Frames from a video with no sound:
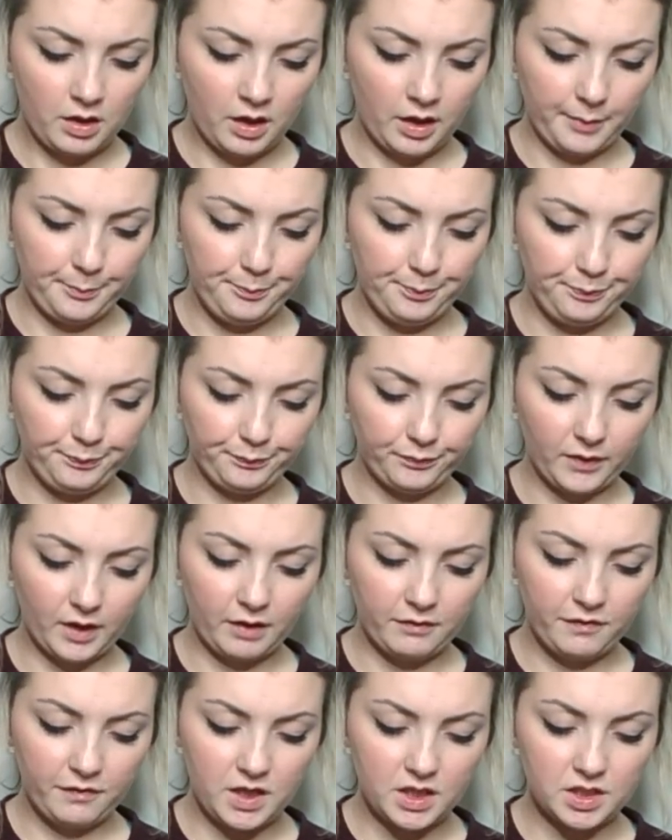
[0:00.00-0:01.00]
Um,
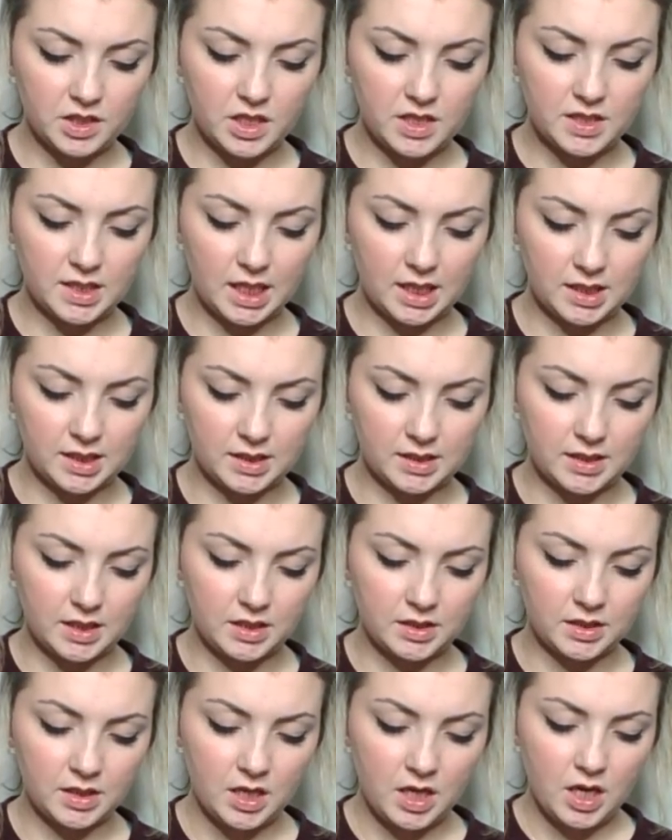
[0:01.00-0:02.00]
finish these
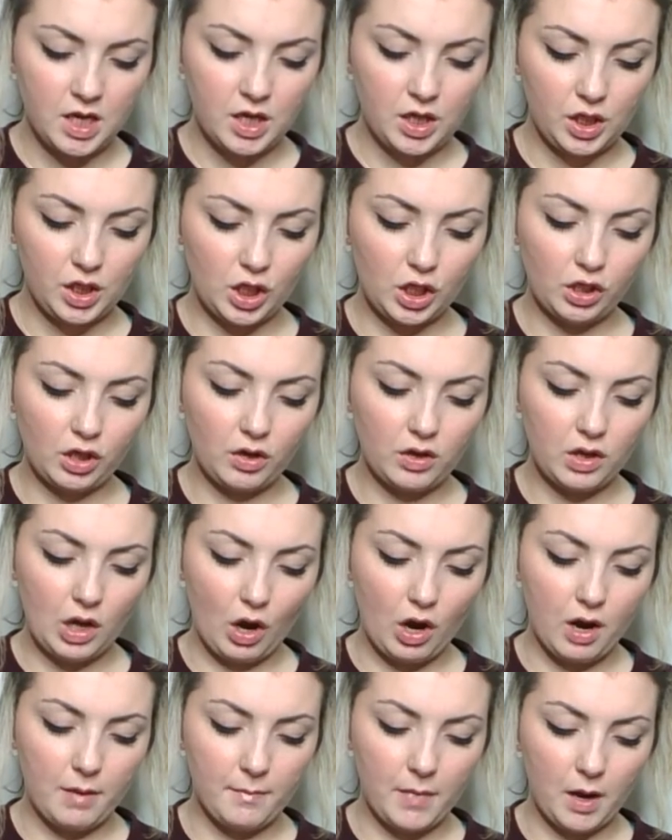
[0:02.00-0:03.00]
sentences. You know
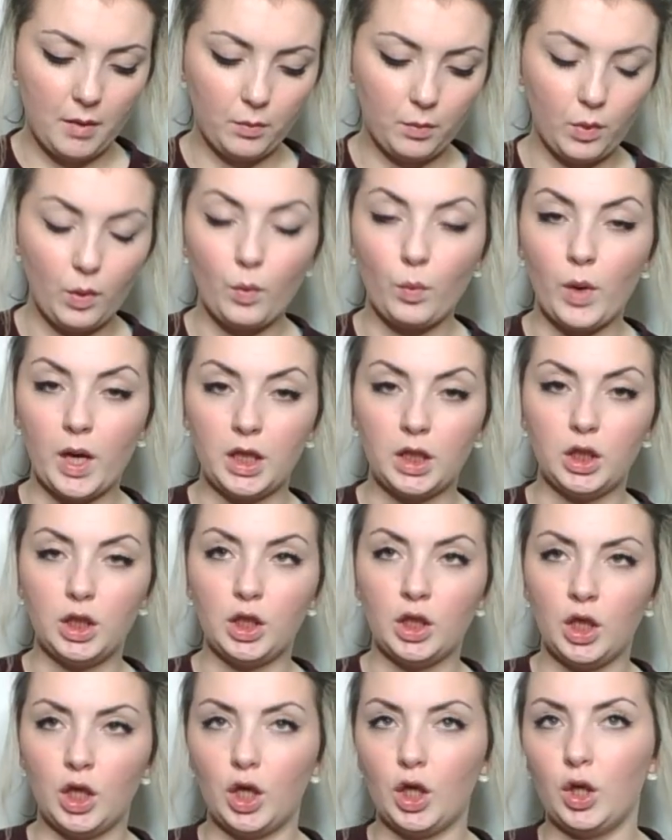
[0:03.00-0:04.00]
you're a mum when
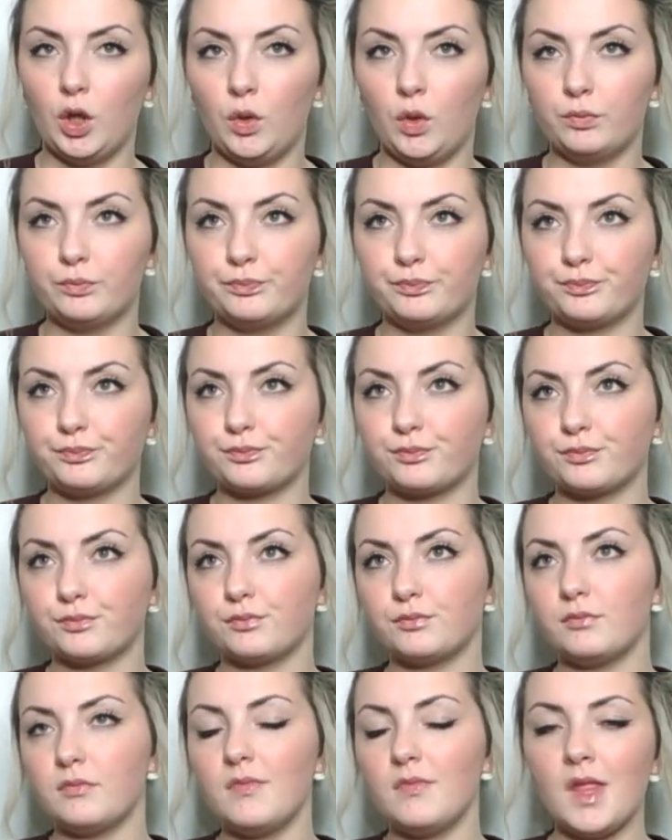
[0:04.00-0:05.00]
you
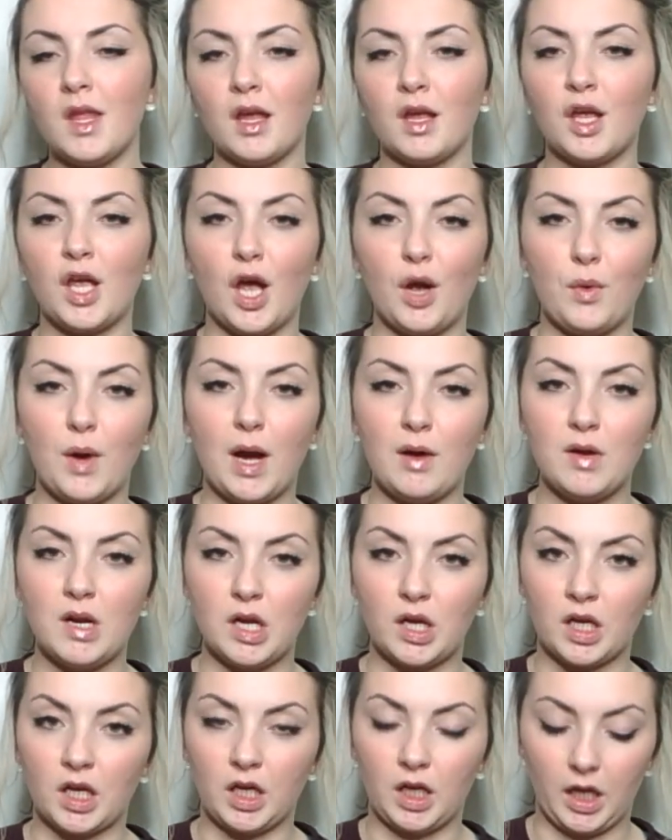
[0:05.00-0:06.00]
go out
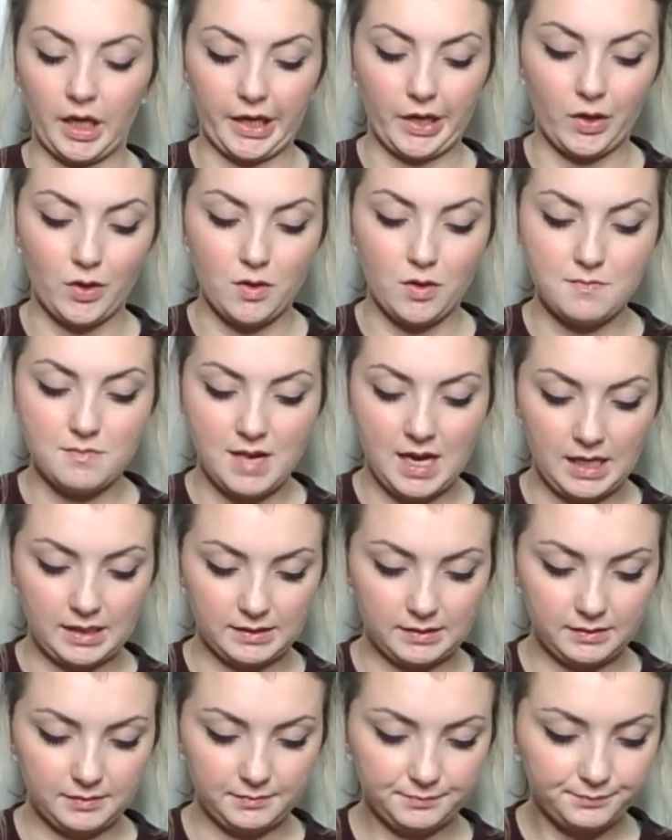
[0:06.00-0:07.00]
looking like a hot
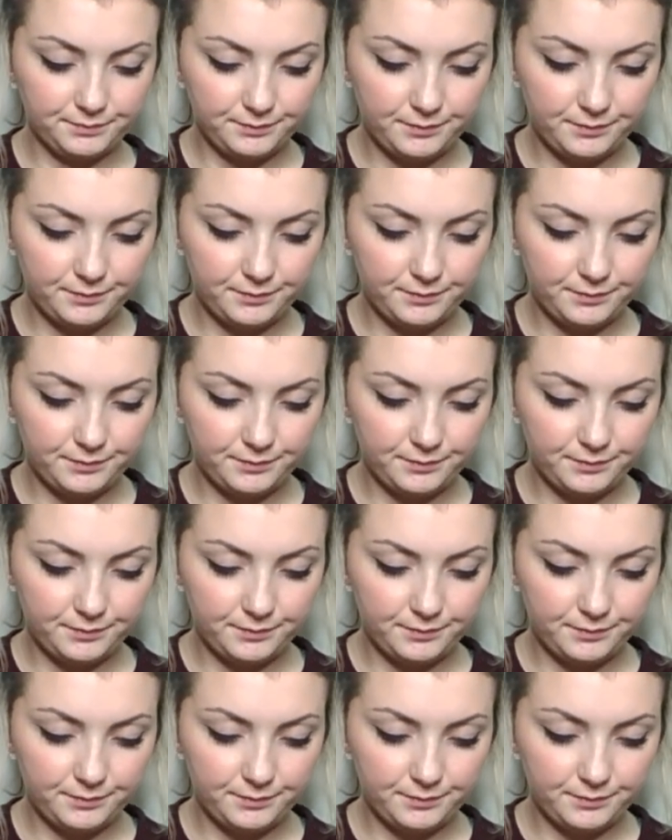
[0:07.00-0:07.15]
mess.